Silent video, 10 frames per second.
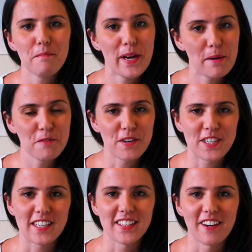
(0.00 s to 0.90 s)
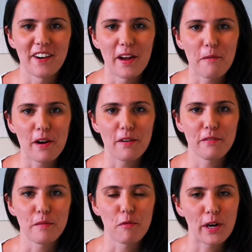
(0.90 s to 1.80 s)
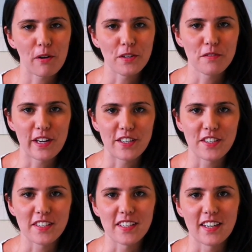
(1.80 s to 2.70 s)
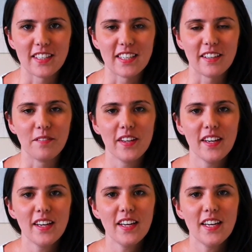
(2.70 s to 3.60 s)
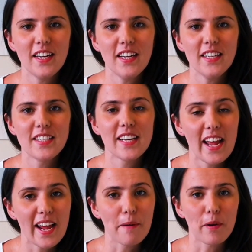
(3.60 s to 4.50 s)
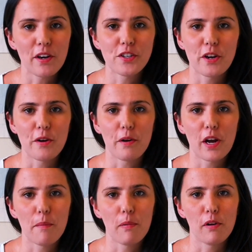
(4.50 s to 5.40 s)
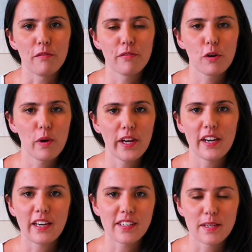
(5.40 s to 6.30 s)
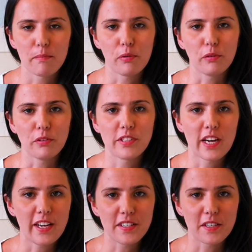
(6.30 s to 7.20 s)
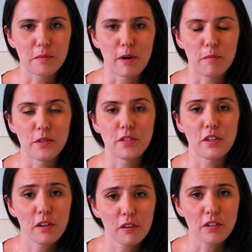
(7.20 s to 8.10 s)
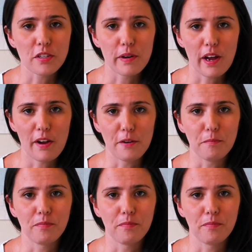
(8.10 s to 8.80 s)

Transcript: name's Francesca and I work for the Marine Conservation Society. Today I'm going to show you a couple of quick and simple science experiments that you can do at home.